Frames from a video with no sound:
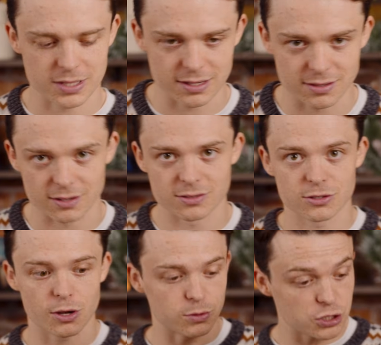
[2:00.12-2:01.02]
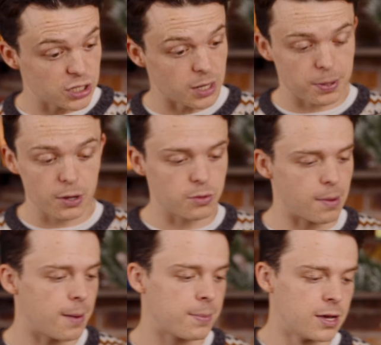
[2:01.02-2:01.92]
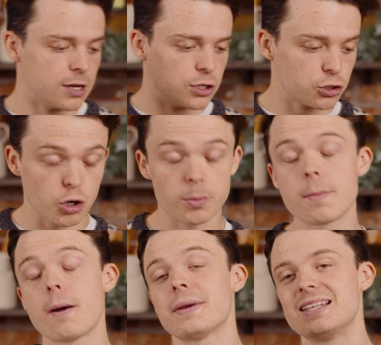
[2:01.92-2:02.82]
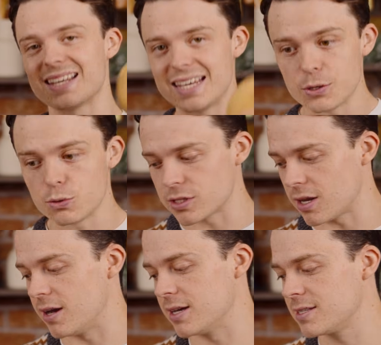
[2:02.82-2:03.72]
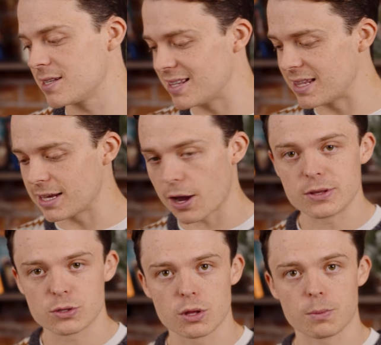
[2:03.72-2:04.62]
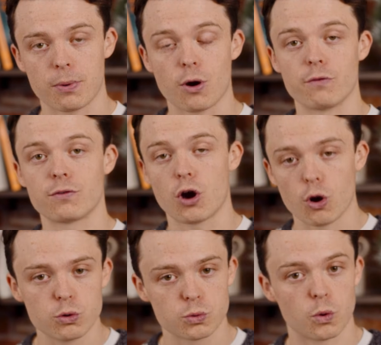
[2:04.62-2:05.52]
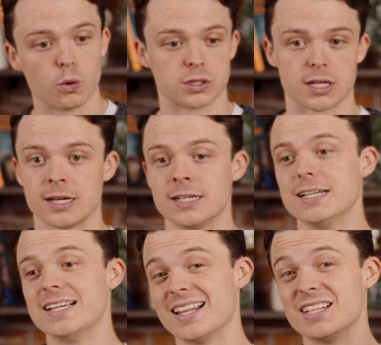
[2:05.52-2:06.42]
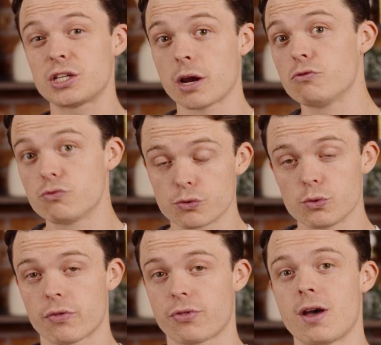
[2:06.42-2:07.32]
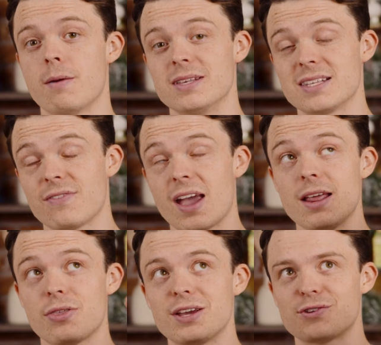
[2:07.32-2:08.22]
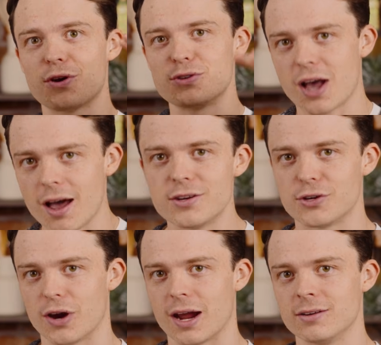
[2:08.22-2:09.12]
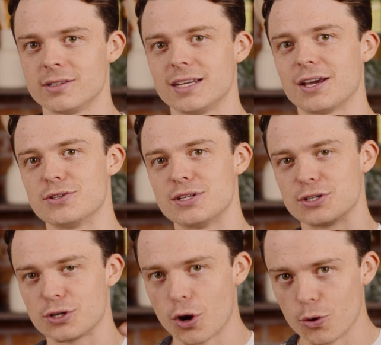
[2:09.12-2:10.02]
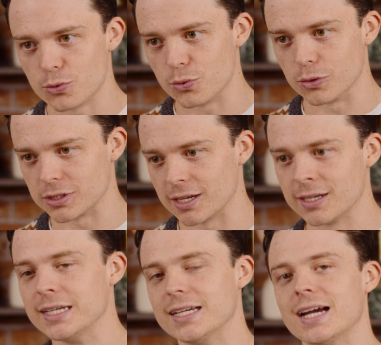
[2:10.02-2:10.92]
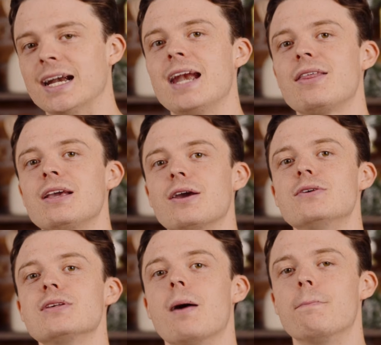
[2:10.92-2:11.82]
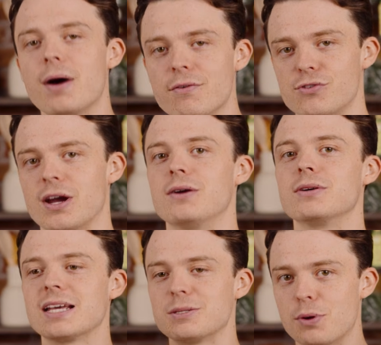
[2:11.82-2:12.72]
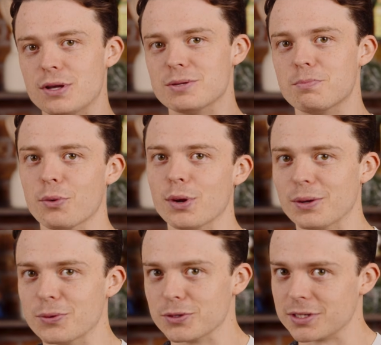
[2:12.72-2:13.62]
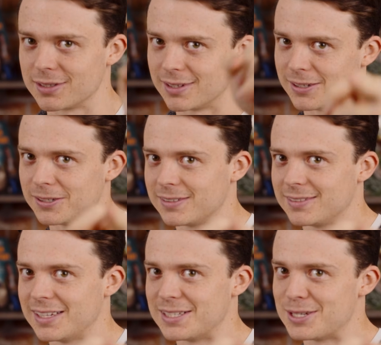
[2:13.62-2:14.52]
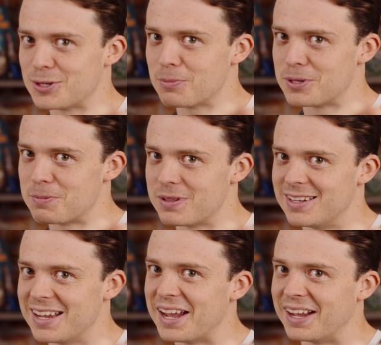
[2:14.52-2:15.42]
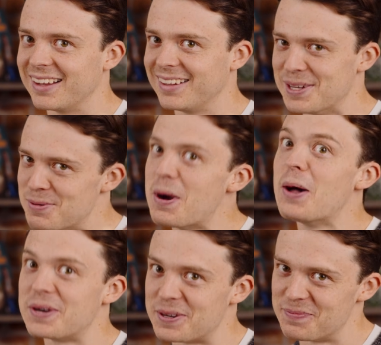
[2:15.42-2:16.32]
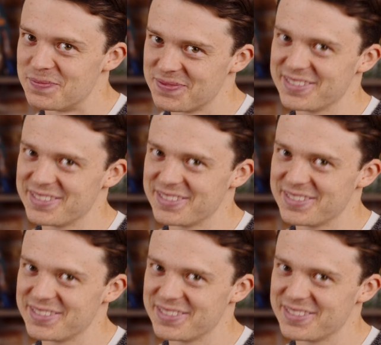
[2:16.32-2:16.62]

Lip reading: potatoes. So we just need to peel them up, chop them up into equal size, then they go into the pot of cold water. And the general rule of thumb is if anything grows underground, it goes into cold water, and anything goes above ground gets put into boiling water. So that's the top tip of the day. You're welcome.